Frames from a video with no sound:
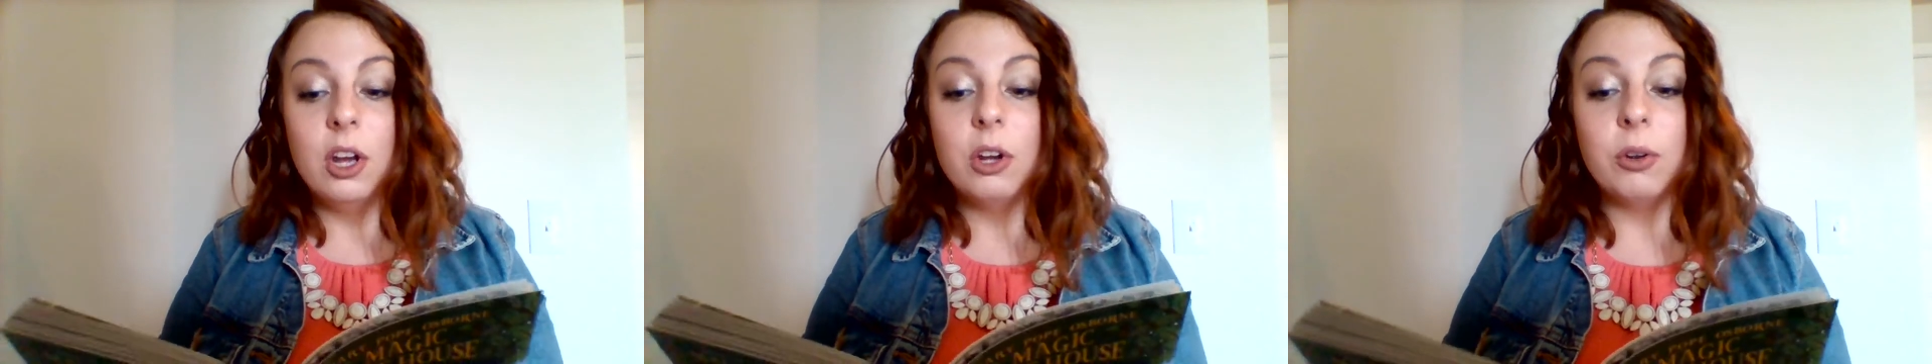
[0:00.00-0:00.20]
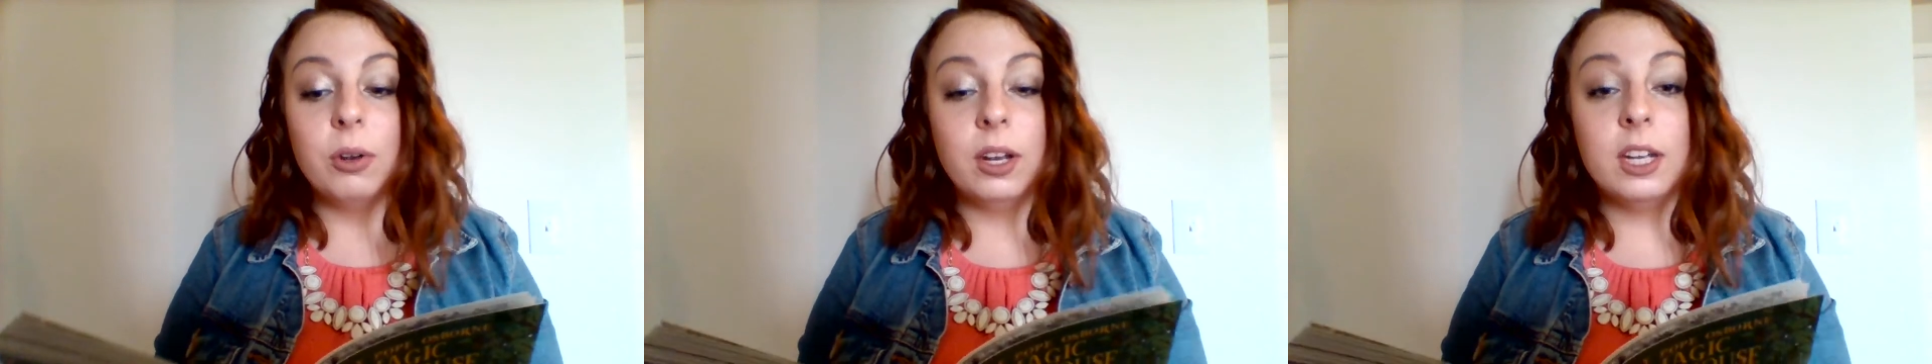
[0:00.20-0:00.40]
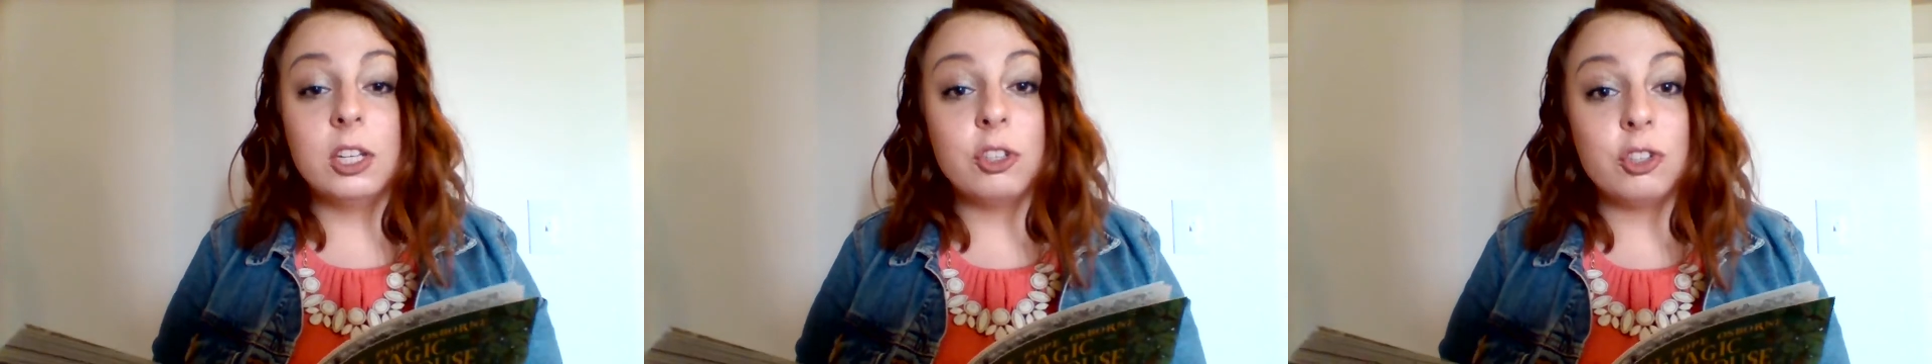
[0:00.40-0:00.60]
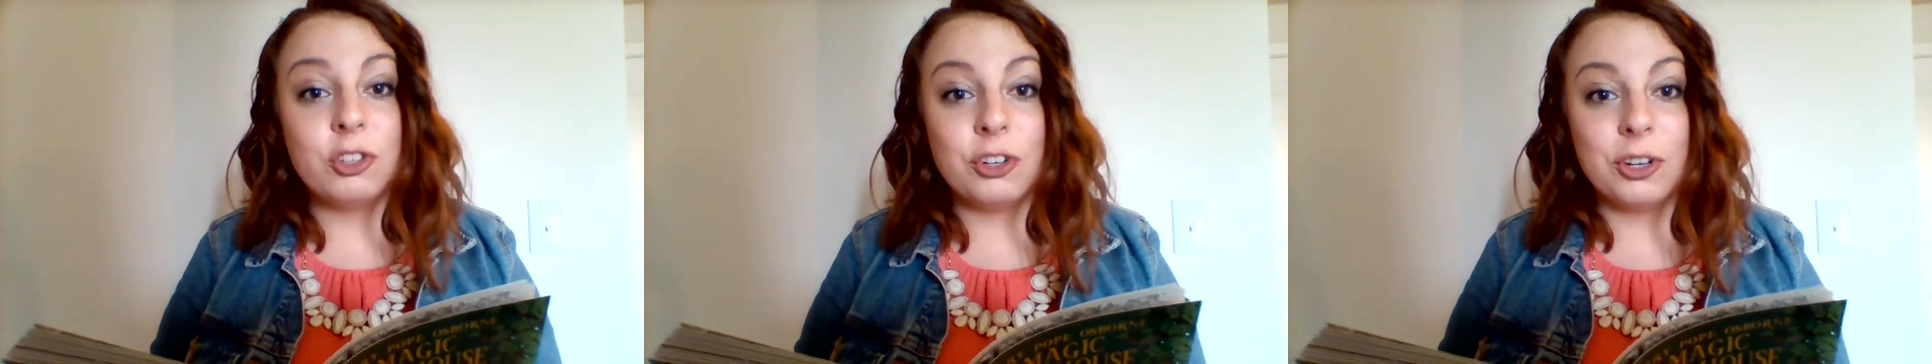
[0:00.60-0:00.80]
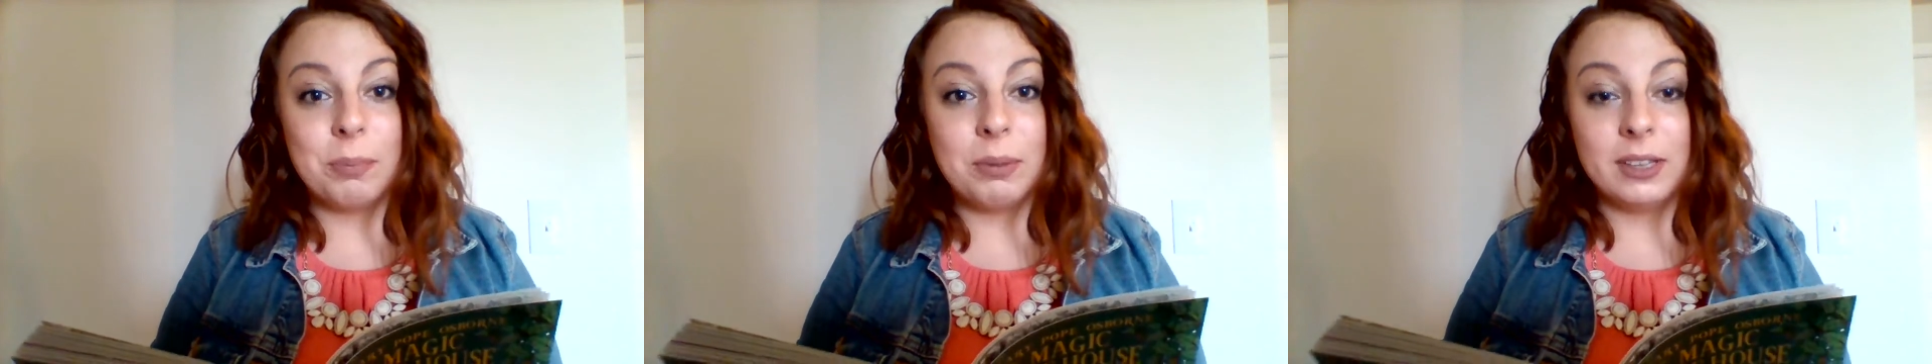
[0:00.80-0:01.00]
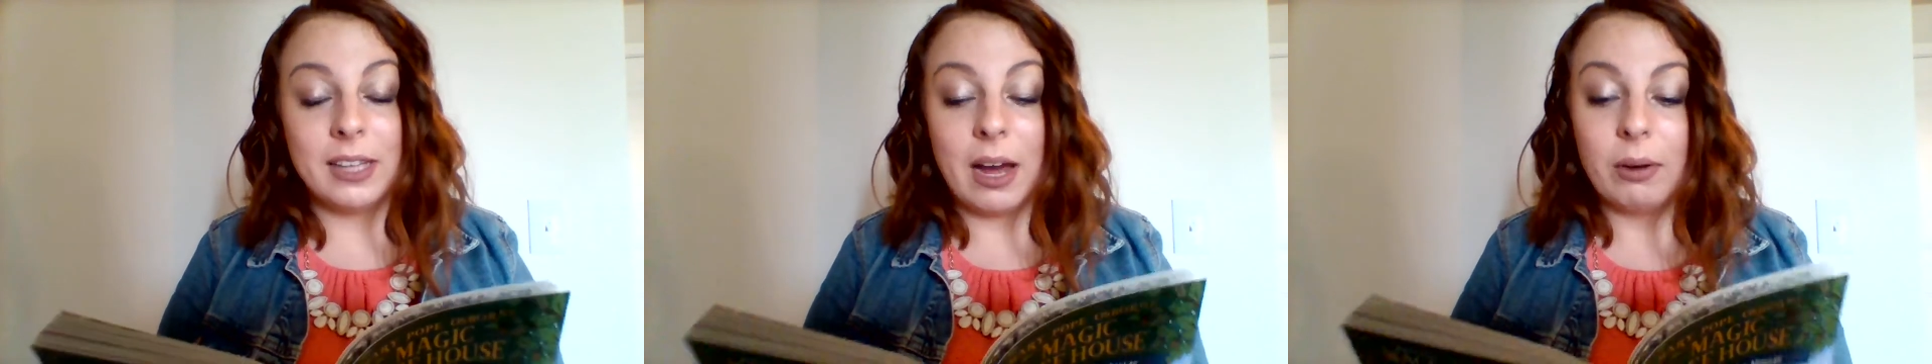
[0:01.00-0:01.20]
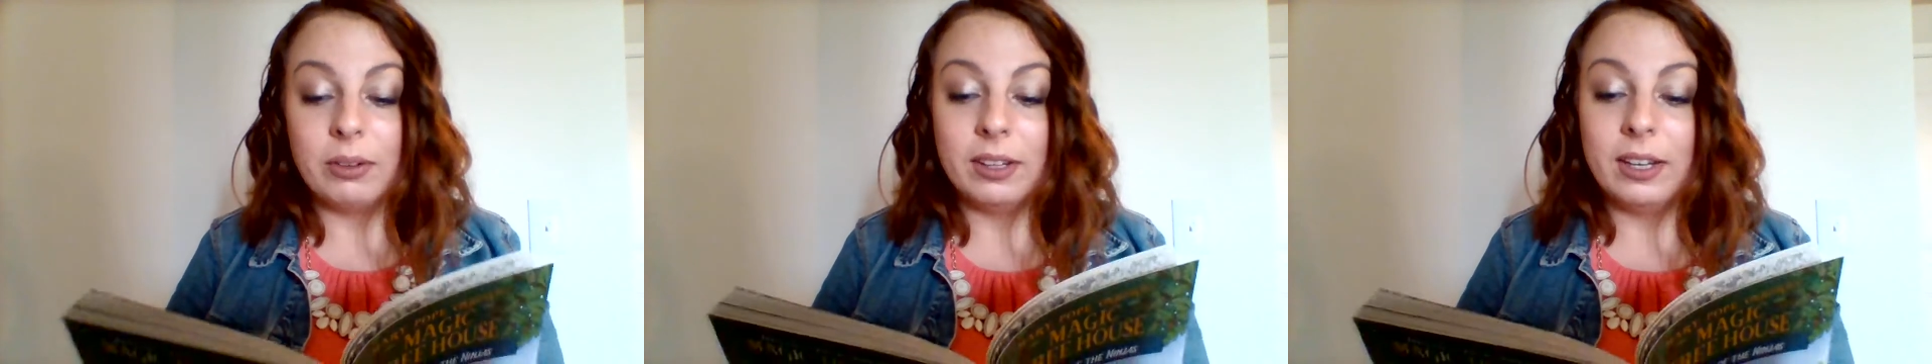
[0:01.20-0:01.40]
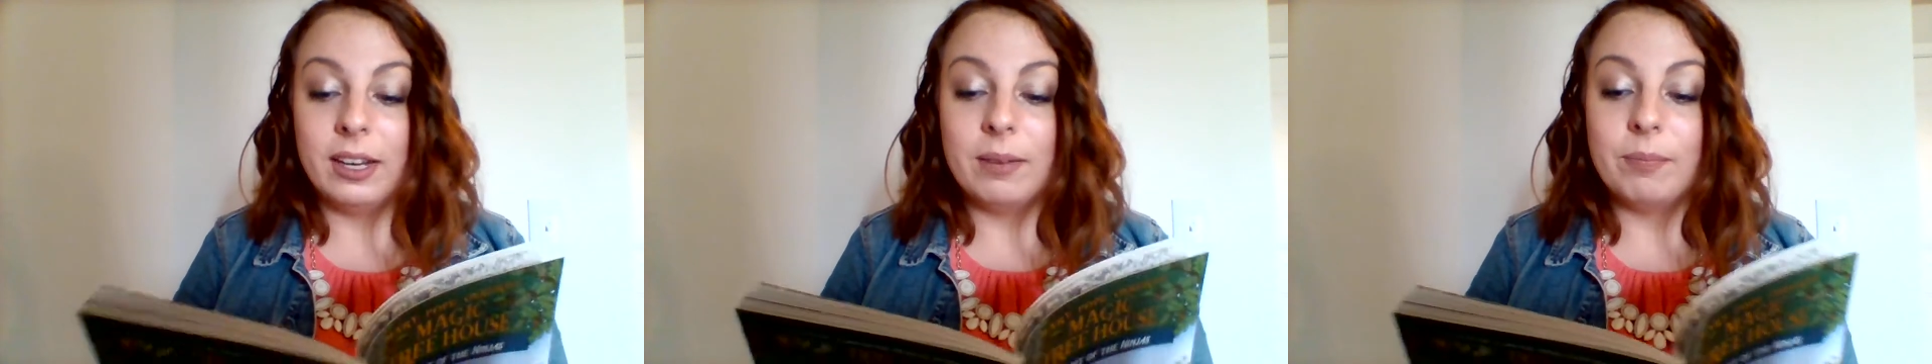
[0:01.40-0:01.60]
Crickets chirped
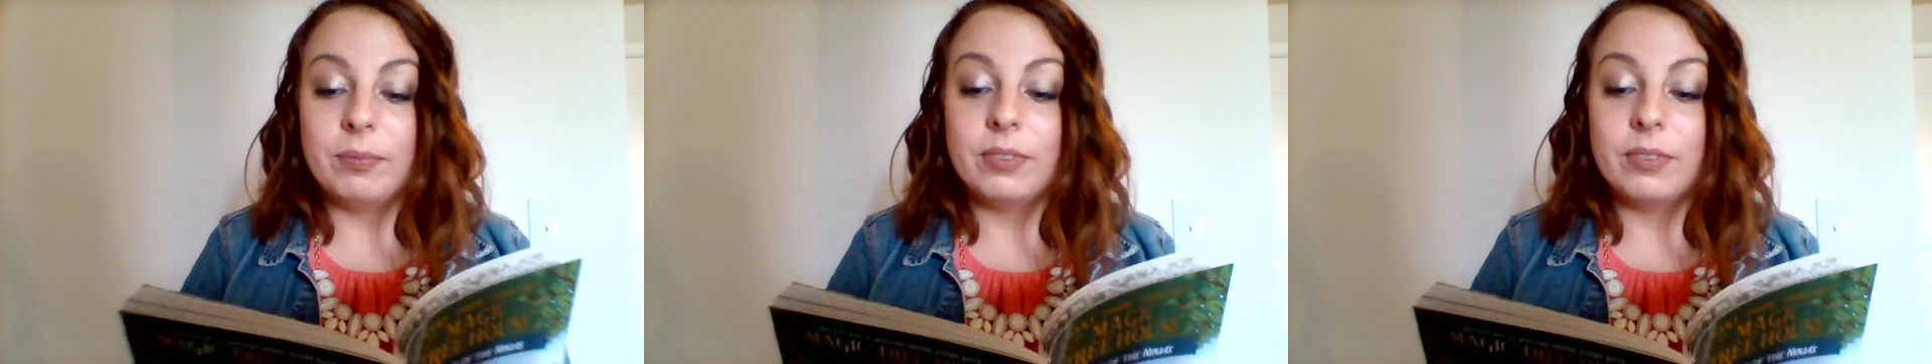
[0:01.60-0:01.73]
loudly.